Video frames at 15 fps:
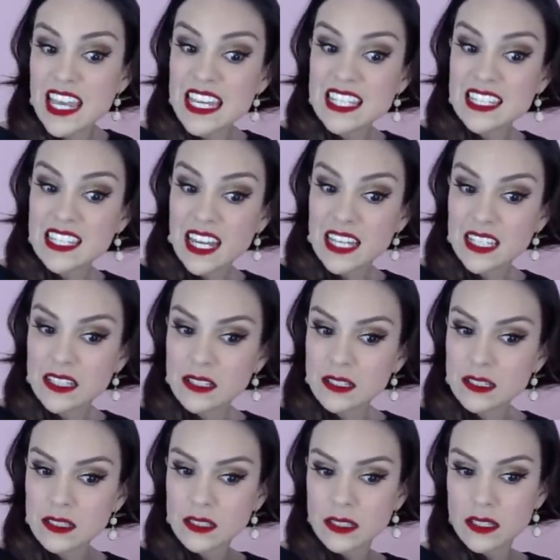Date Night.
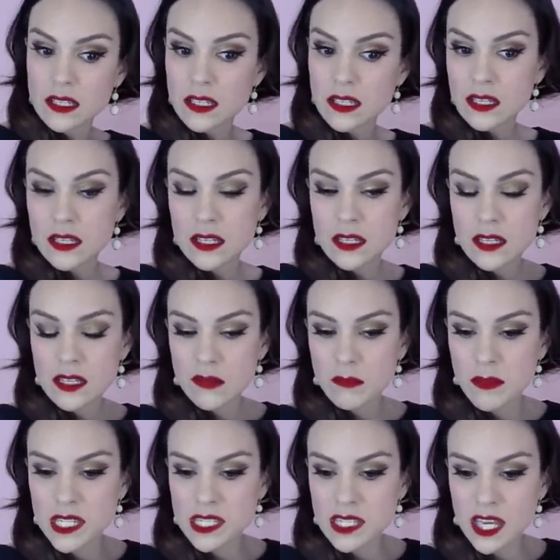
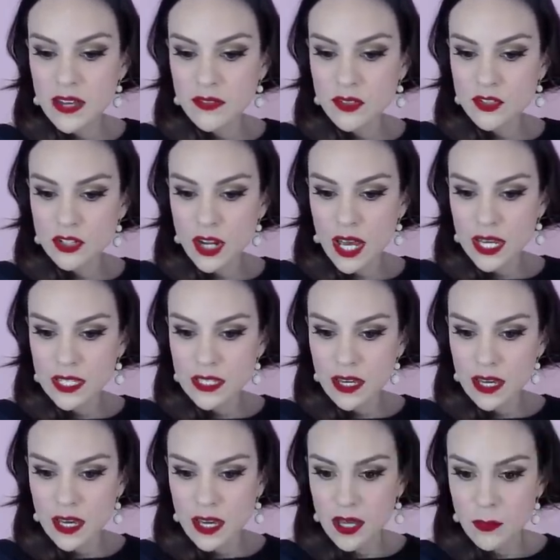Missy, have you
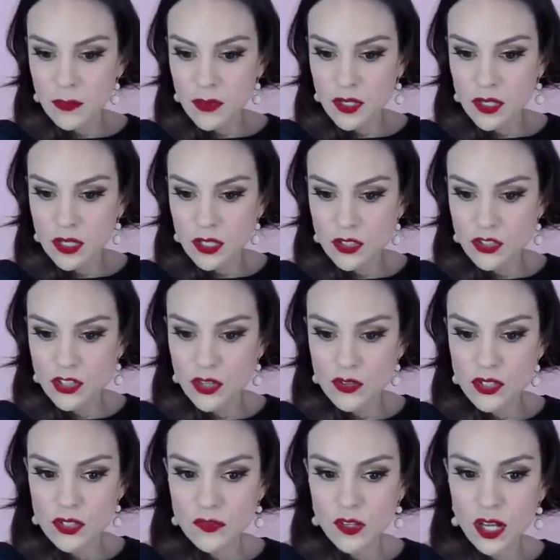tried
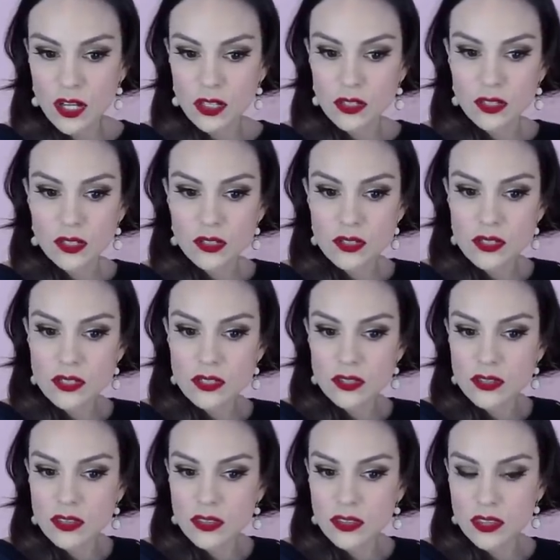Dose of Colors?
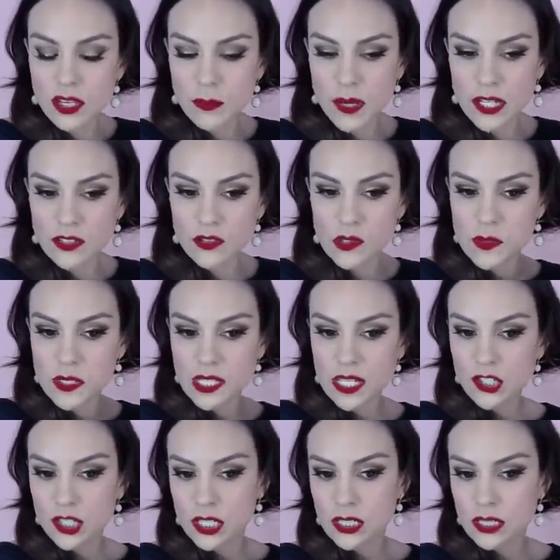They're my new
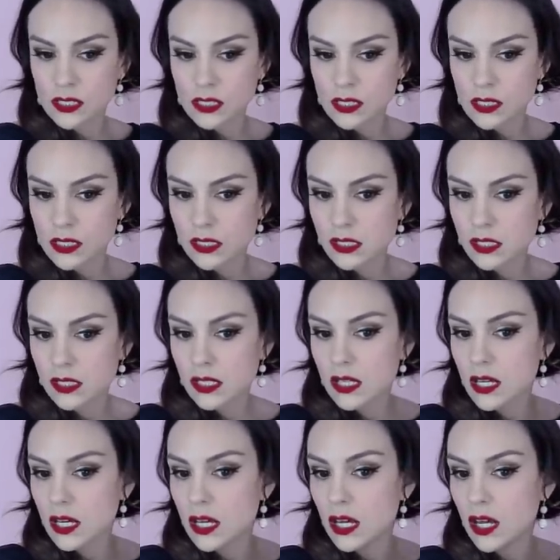obsession
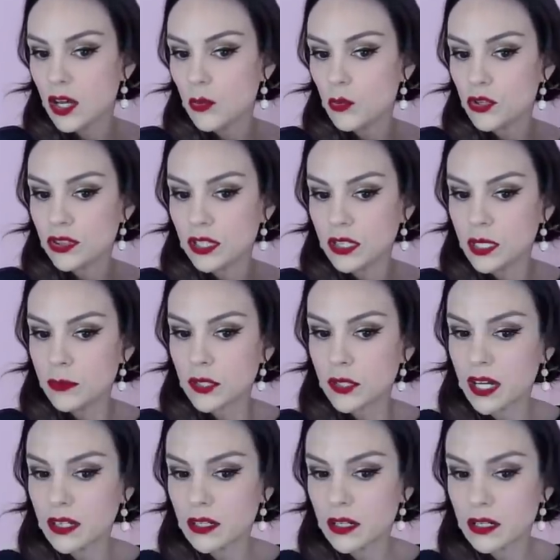with the lip
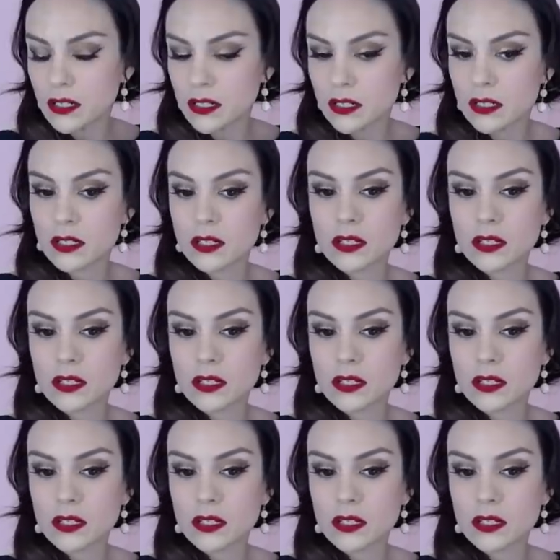color.